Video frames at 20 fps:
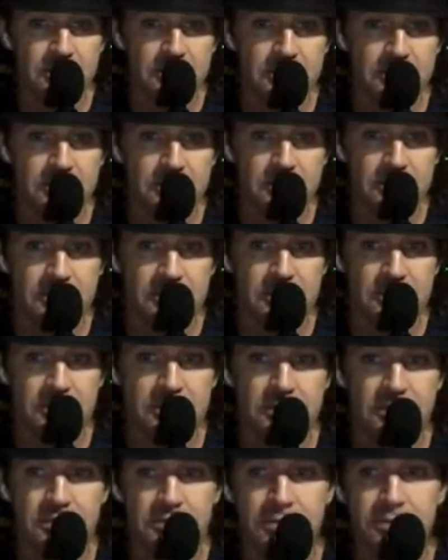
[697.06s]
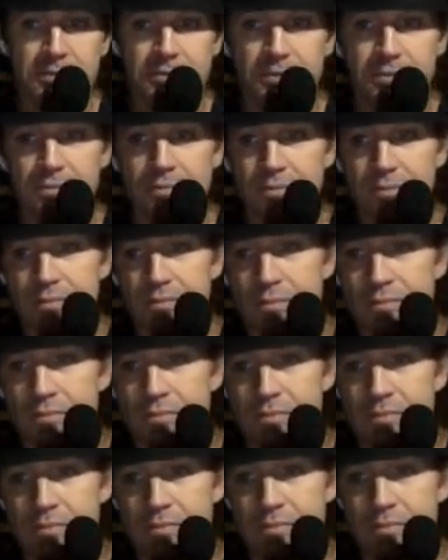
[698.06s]

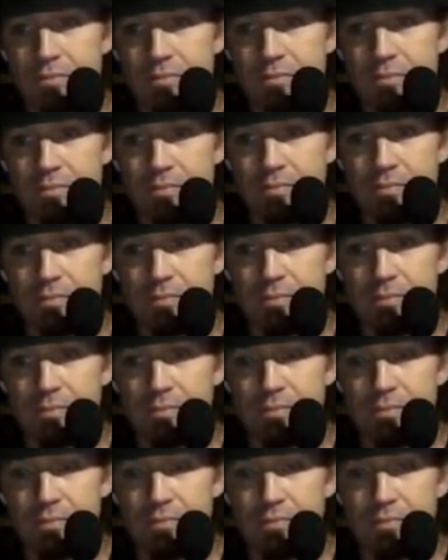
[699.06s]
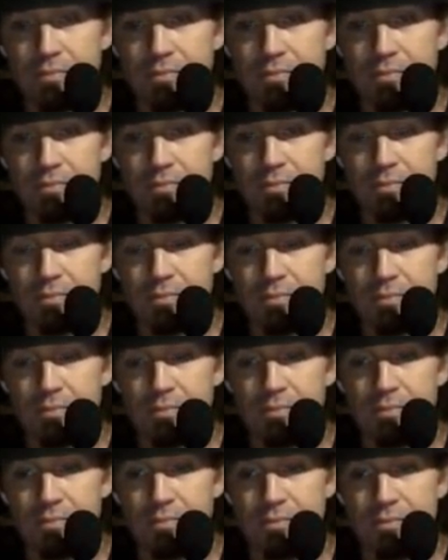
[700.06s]

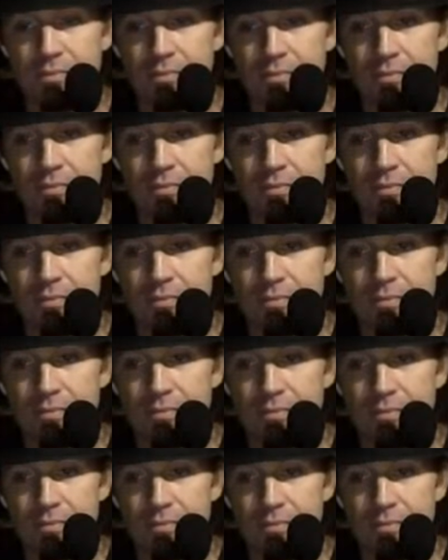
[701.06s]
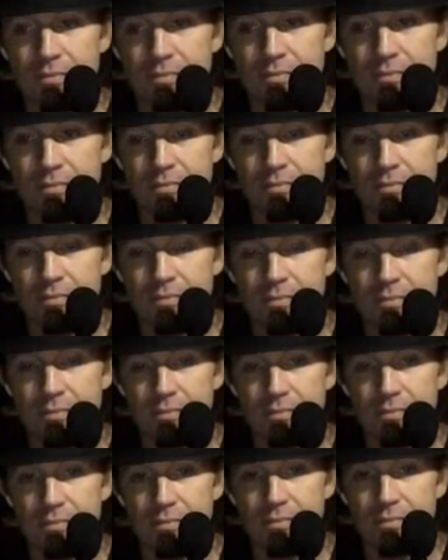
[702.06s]

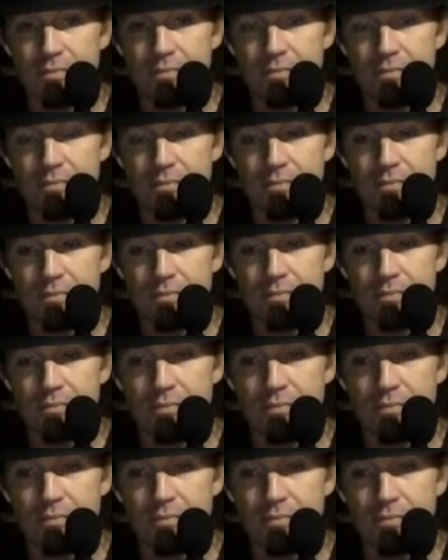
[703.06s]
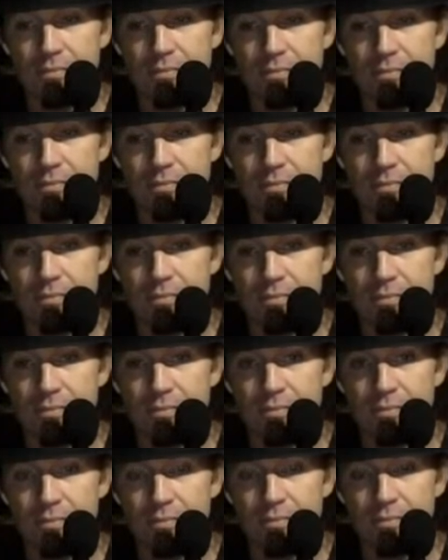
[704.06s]
The person shown says nothing.